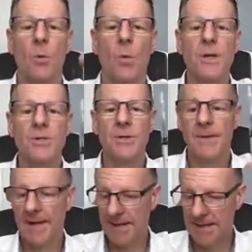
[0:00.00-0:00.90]
Once you're
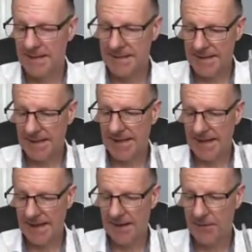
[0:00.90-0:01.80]
there, take it
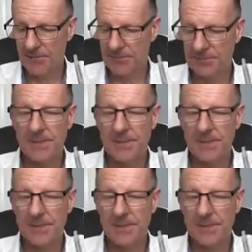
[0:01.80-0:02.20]
out.